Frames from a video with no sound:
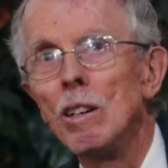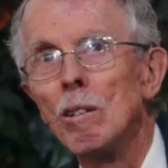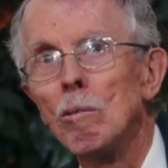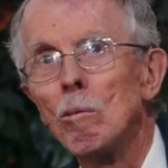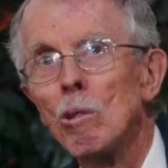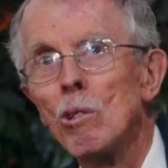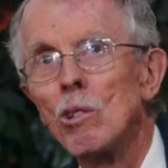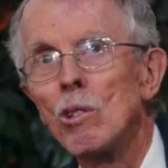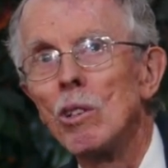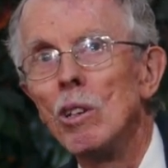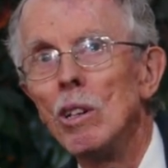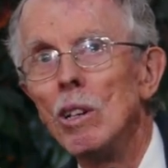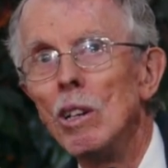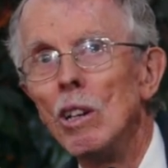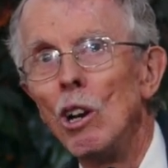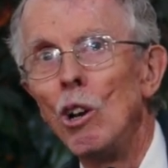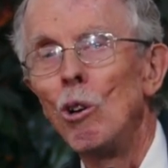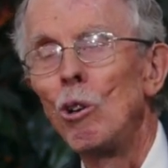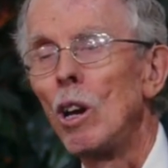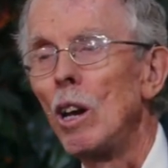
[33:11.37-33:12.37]
it was
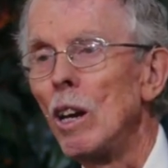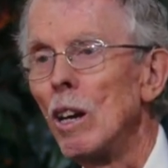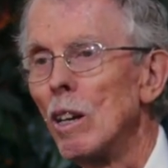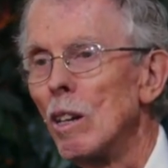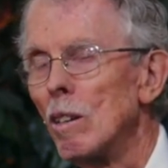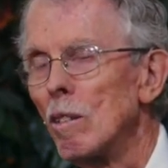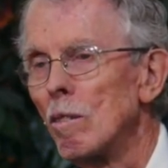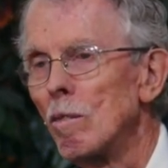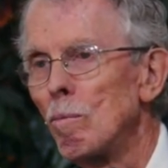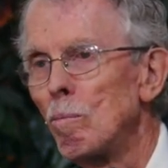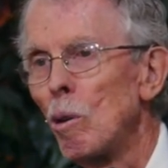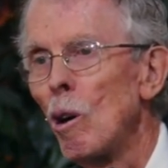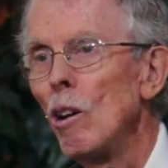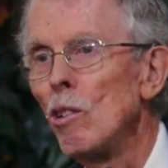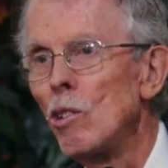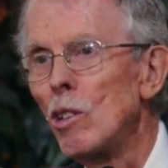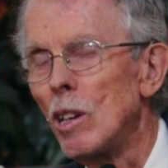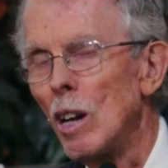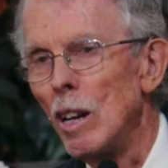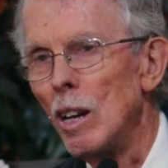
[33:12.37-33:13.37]
looking at
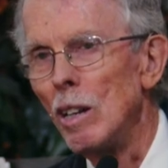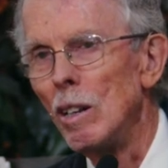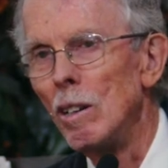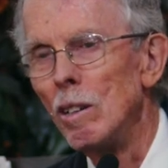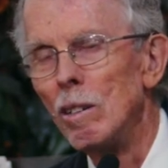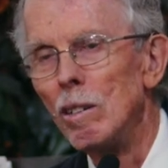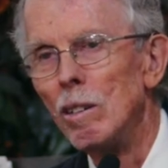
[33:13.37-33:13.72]
prostate,